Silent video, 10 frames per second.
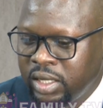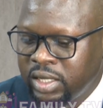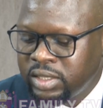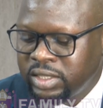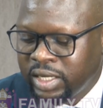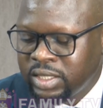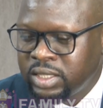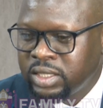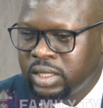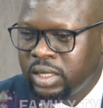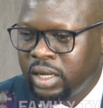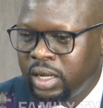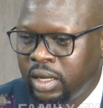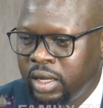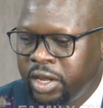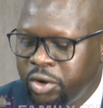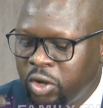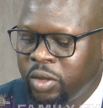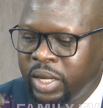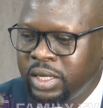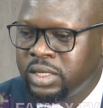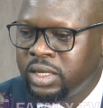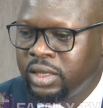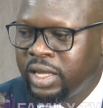is just a document